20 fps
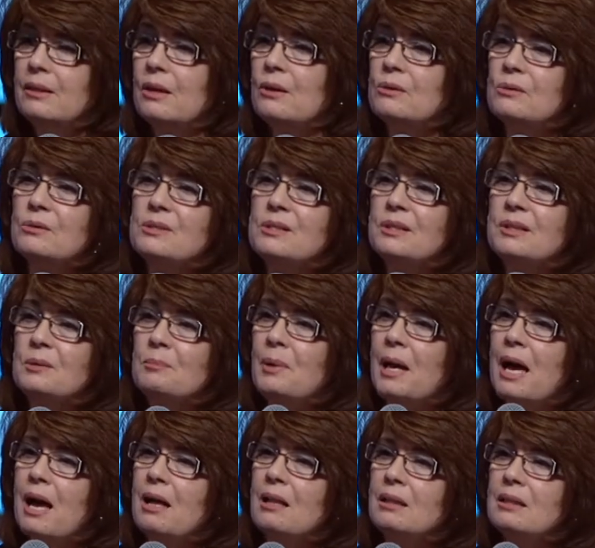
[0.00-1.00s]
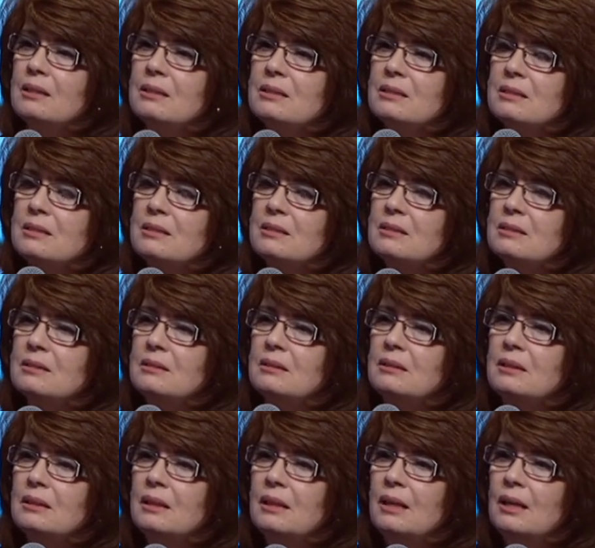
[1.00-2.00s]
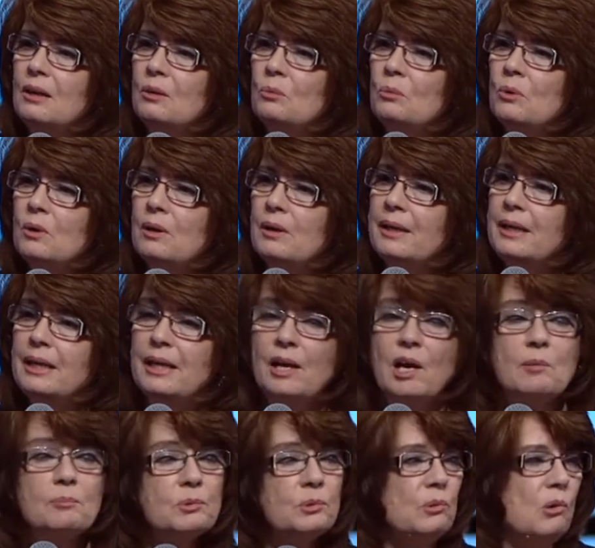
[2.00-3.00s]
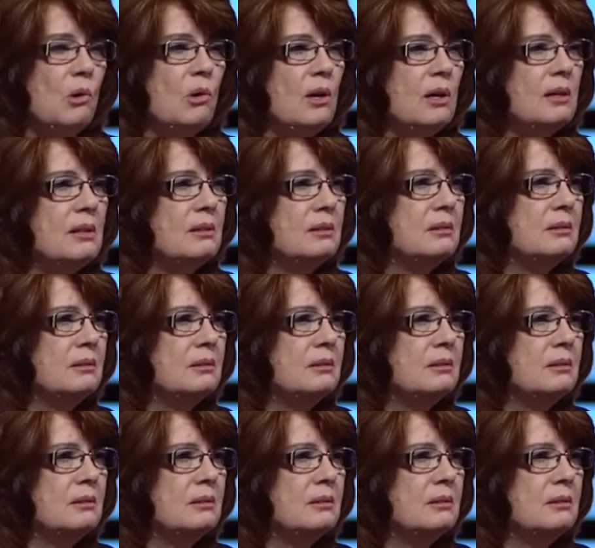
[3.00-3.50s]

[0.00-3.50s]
those at the palace were in an uproar